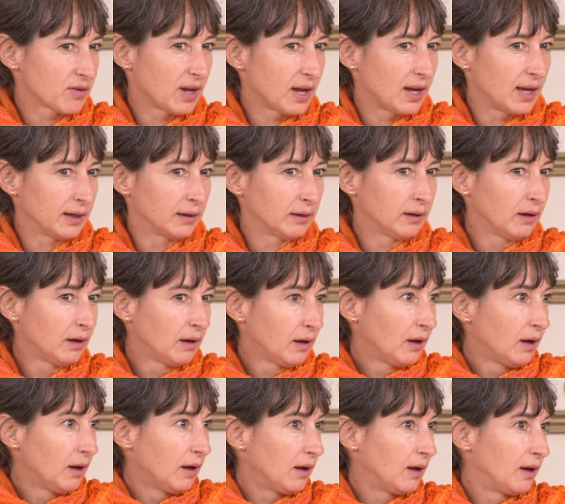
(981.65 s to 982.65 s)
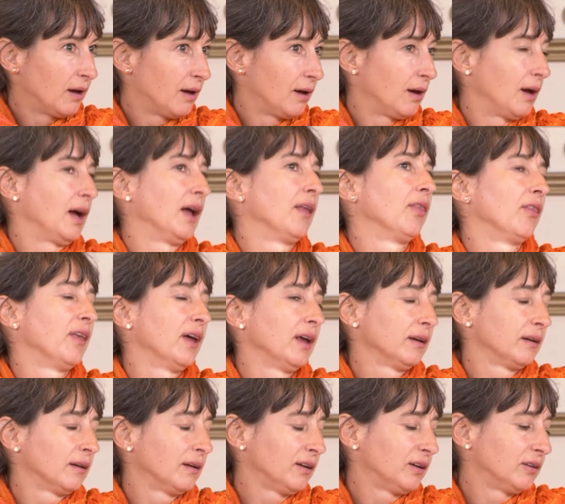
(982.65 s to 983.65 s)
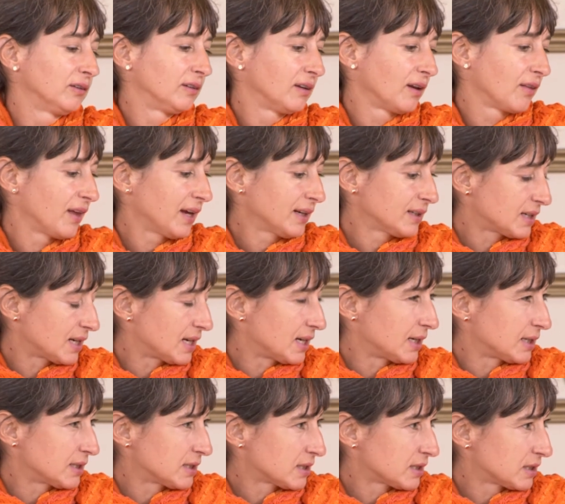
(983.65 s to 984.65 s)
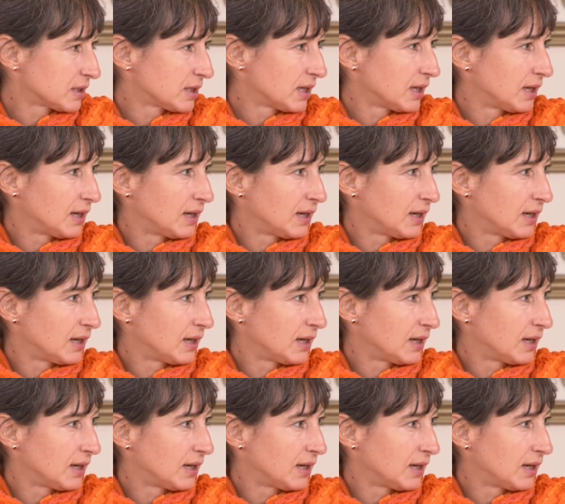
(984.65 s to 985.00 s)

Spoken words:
and then using that as